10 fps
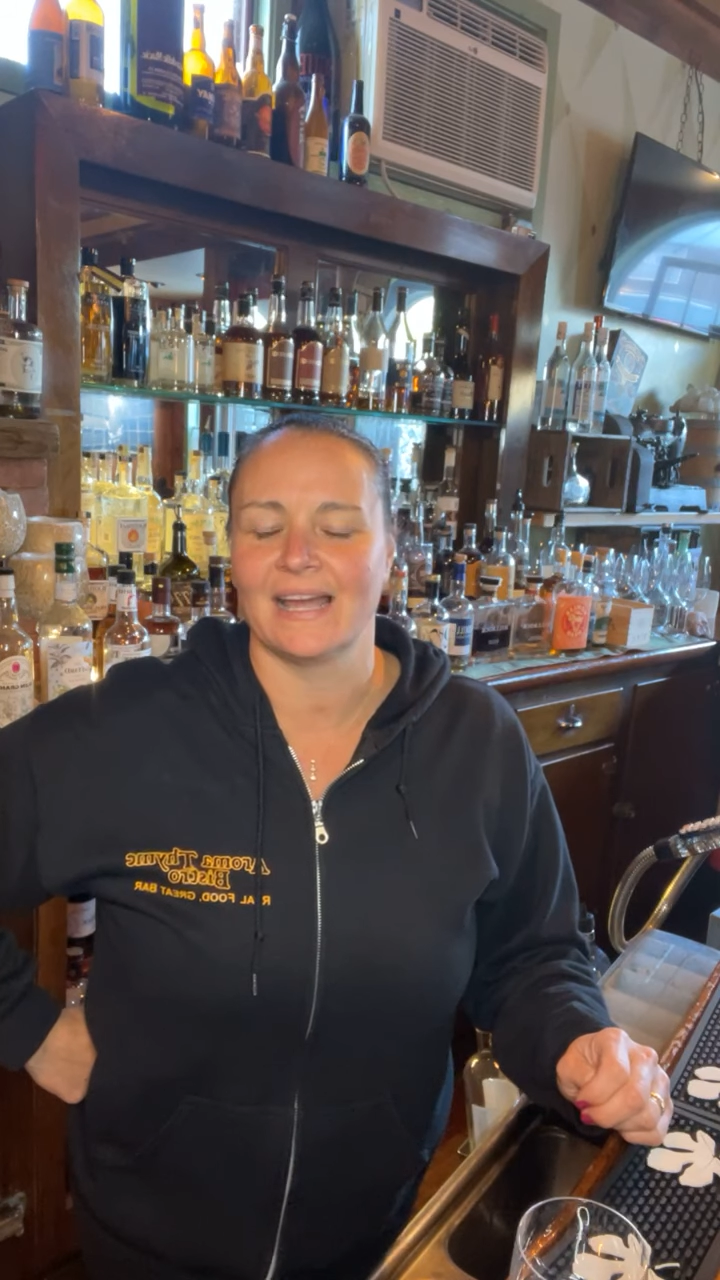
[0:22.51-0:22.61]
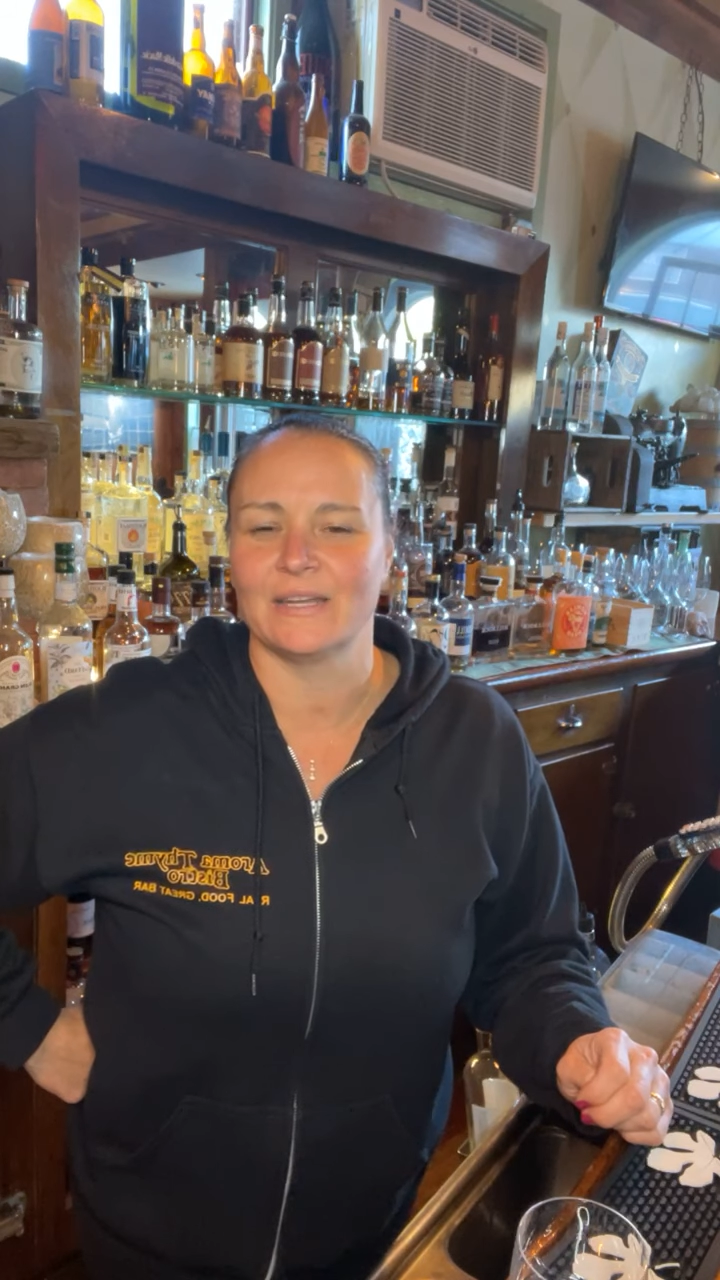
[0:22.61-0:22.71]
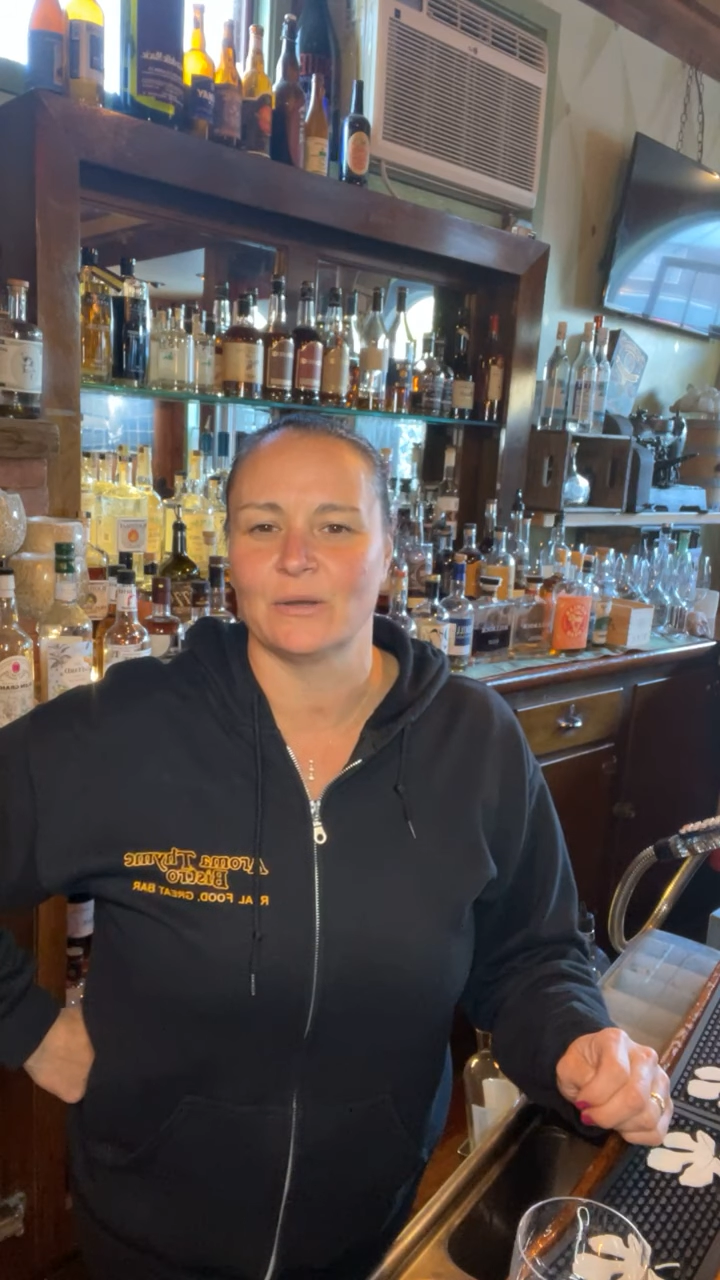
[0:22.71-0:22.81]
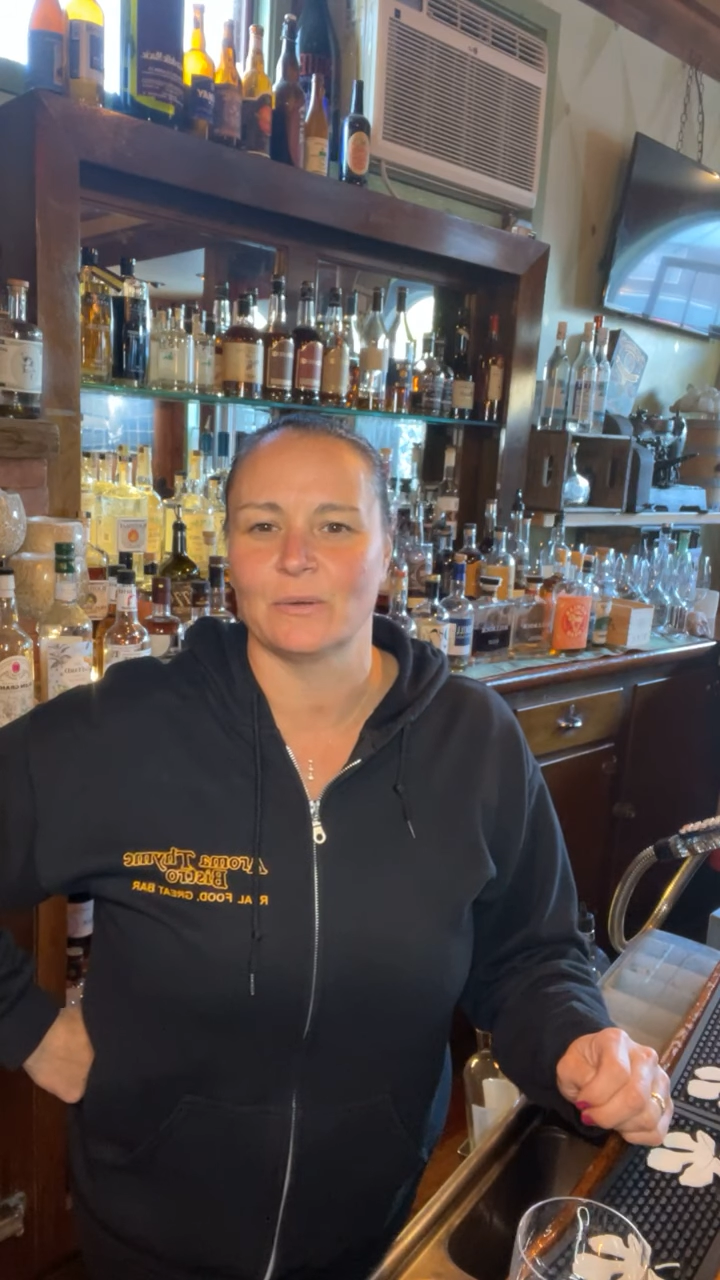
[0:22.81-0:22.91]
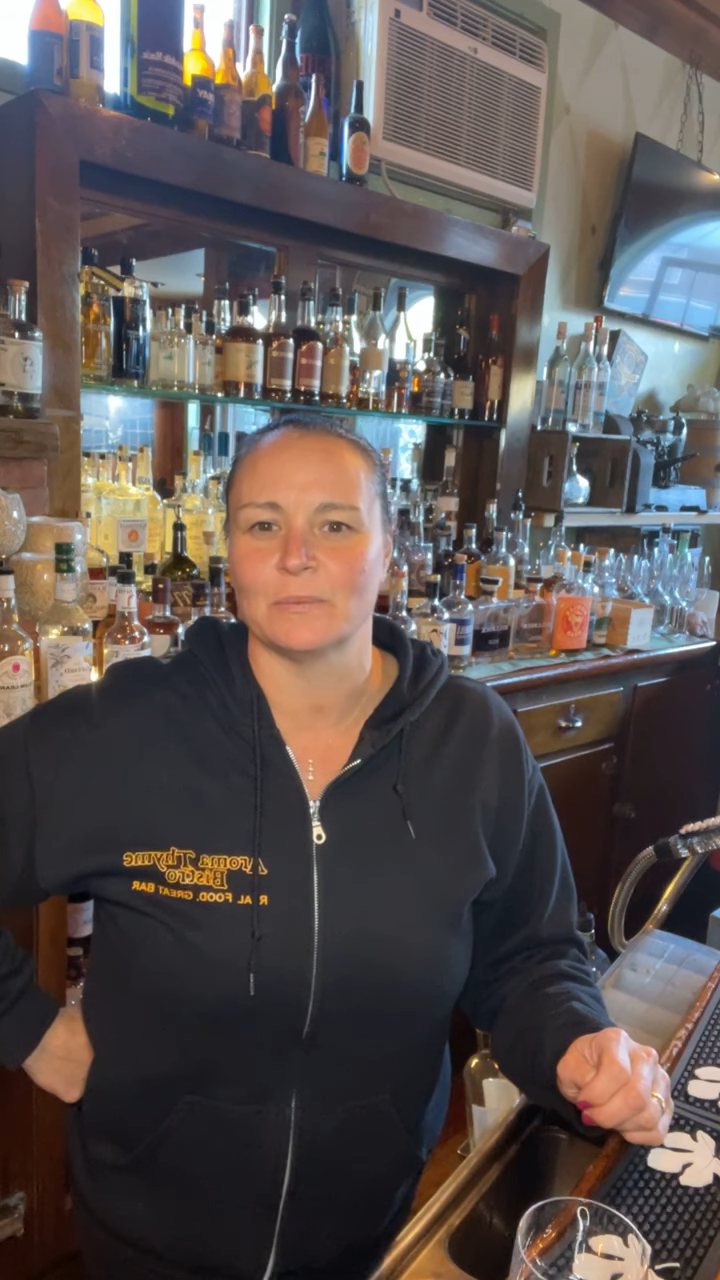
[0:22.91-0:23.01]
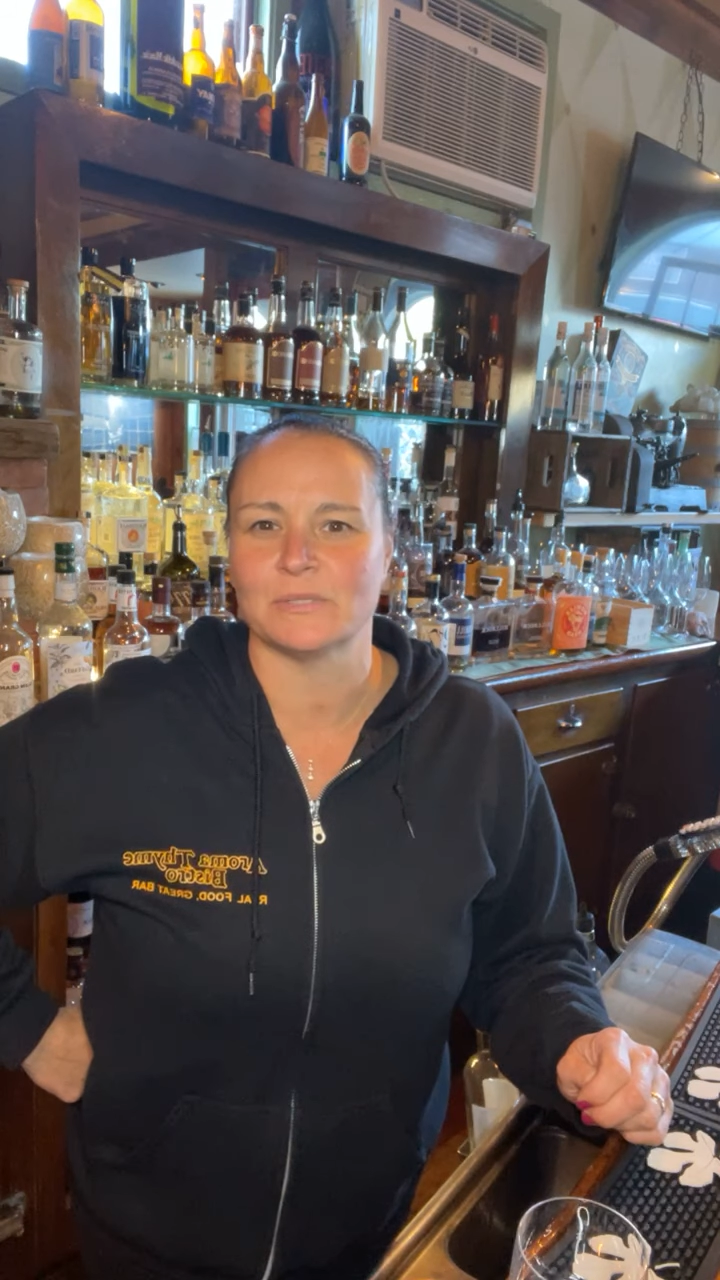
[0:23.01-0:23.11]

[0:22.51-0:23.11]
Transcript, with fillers: I know it